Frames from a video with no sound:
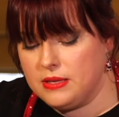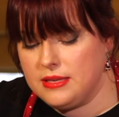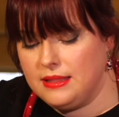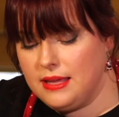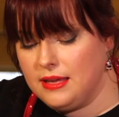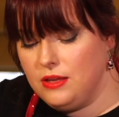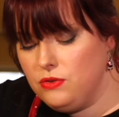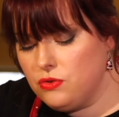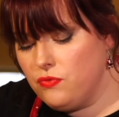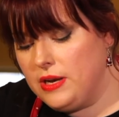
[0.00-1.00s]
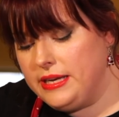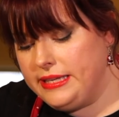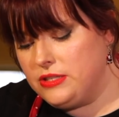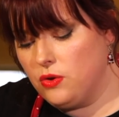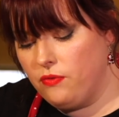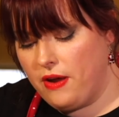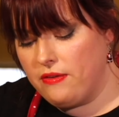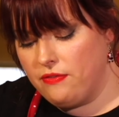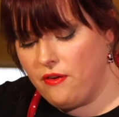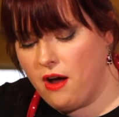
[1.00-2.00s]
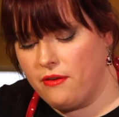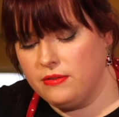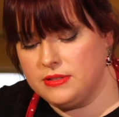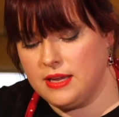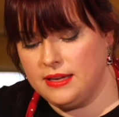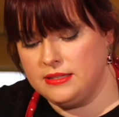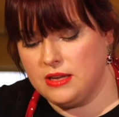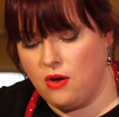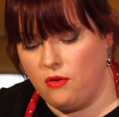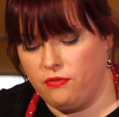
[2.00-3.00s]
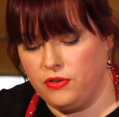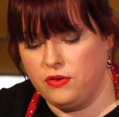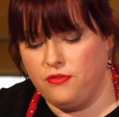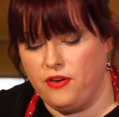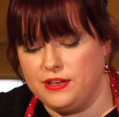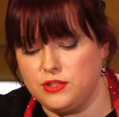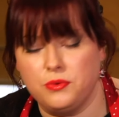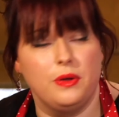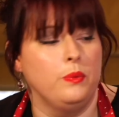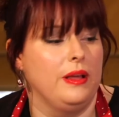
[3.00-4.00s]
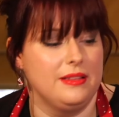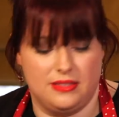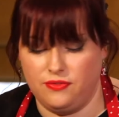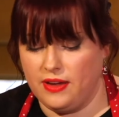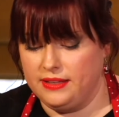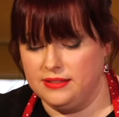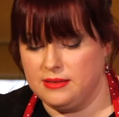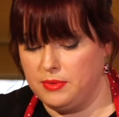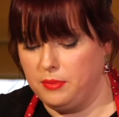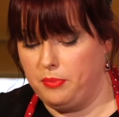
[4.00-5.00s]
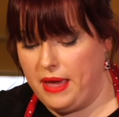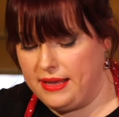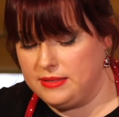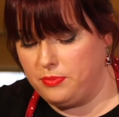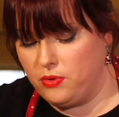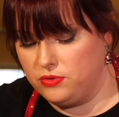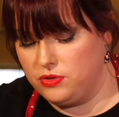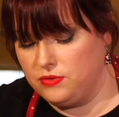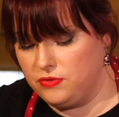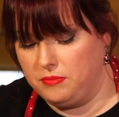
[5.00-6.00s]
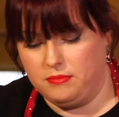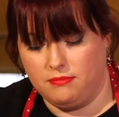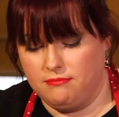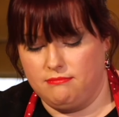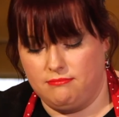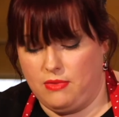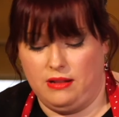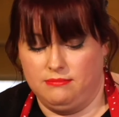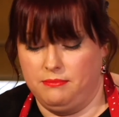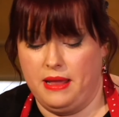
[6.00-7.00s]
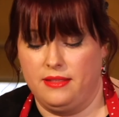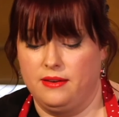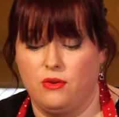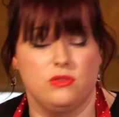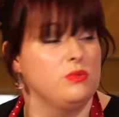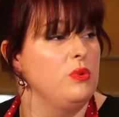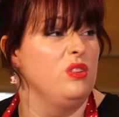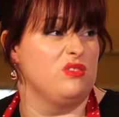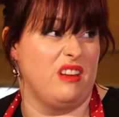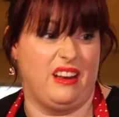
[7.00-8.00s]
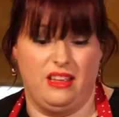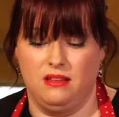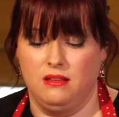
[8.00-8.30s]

Because I think you don't really need to go very far outside of your front door in Wales to find some of the best produce from, well, better than across the world, really.